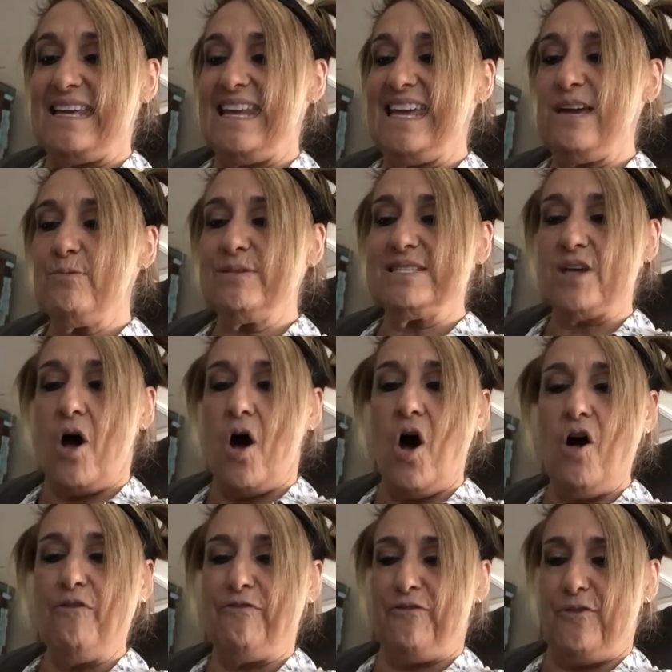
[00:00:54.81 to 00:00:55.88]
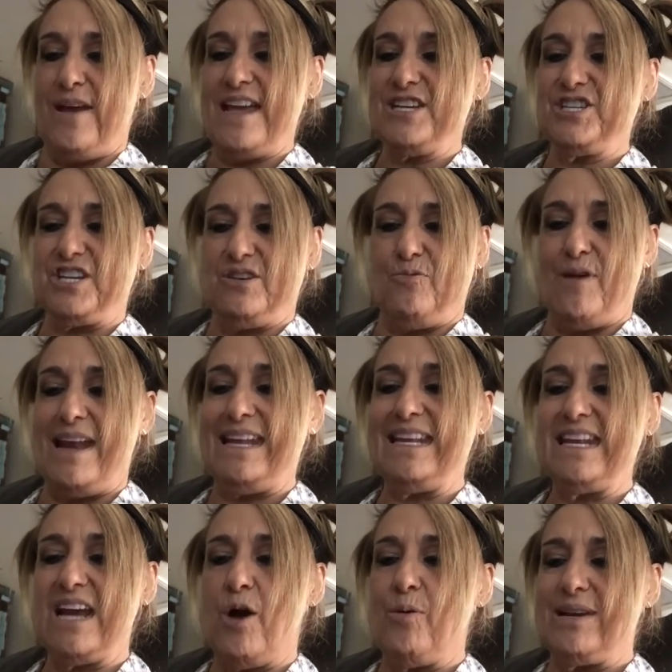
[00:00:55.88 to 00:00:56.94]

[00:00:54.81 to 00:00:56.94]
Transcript: he was all fresh and ready to go